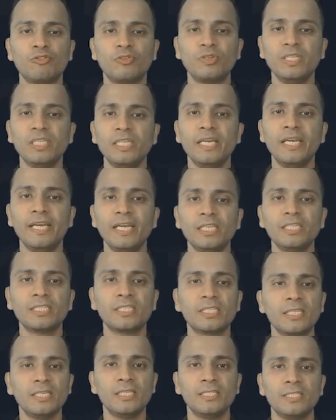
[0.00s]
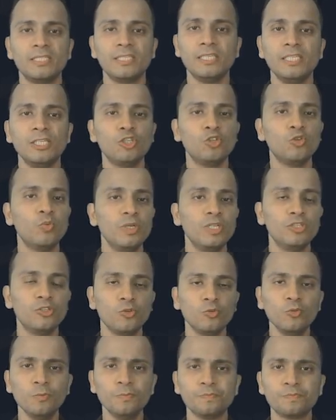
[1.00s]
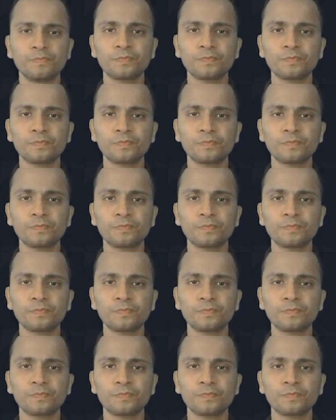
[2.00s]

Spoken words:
3x is equal to